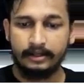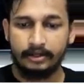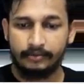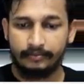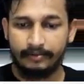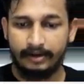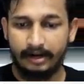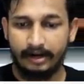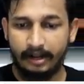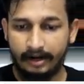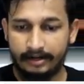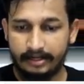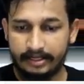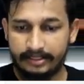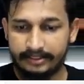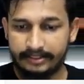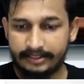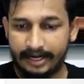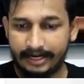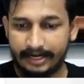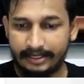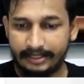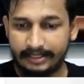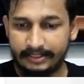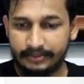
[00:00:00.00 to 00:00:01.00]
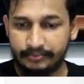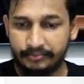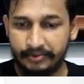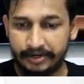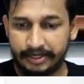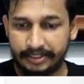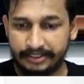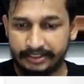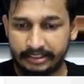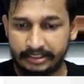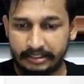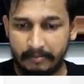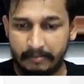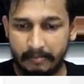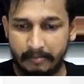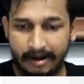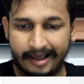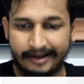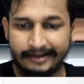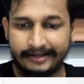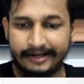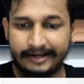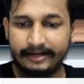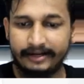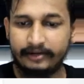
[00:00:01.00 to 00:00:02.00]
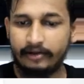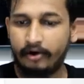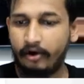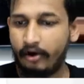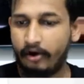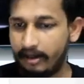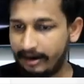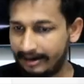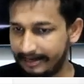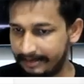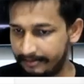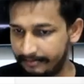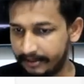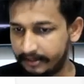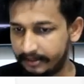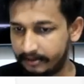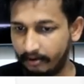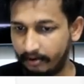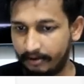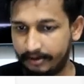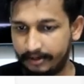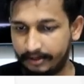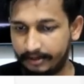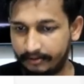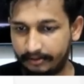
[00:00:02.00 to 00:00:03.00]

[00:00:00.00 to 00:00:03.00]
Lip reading: we'll understand this. What is this market or limit order?